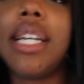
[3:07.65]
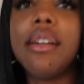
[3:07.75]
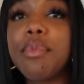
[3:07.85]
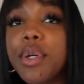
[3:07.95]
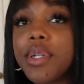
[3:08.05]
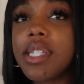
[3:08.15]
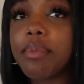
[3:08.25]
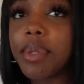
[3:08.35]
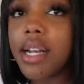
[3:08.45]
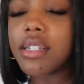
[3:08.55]
yeah, we're going to
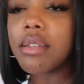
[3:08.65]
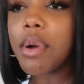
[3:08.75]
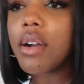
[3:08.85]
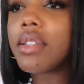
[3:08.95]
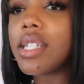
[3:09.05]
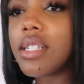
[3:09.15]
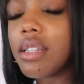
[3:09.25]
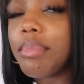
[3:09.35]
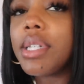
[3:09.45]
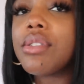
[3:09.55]
planning tomorrow, then to
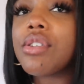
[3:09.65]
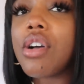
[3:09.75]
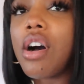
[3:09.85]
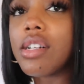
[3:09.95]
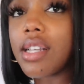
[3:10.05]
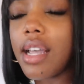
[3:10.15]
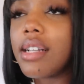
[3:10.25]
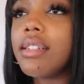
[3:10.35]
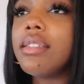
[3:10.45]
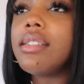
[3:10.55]
the beach all day.
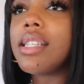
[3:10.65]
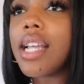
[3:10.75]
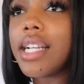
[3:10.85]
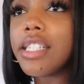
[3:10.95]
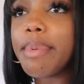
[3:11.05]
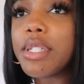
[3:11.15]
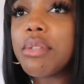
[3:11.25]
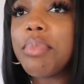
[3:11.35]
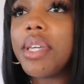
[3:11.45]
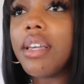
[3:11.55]
Today is
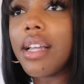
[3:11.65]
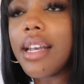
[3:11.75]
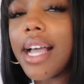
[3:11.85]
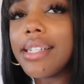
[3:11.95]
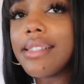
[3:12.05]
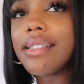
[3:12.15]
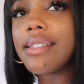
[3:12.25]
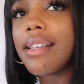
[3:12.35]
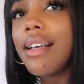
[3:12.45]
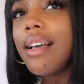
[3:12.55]
supposed to be a nice,
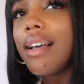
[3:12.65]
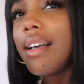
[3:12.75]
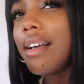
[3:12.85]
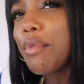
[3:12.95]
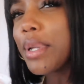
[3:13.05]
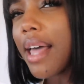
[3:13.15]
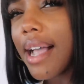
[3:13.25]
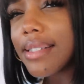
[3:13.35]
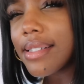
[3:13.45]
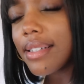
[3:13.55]

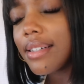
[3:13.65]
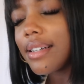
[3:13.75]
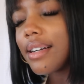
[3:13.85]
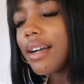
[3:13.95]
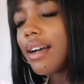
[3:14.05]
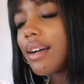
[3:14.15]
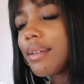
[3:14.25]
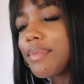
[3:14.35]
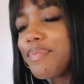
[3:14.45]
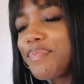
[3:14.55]
relaxing
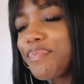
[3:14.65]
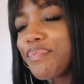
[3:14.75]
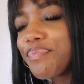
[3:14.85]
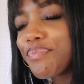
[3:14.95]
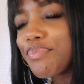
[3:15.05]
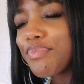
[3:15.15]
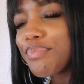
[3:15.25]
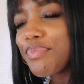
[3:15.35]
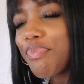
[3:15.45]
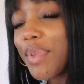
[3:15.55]
uh,
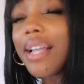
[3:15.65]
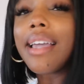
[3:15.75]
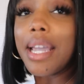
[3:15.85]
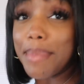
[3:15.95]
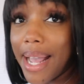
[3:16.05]
game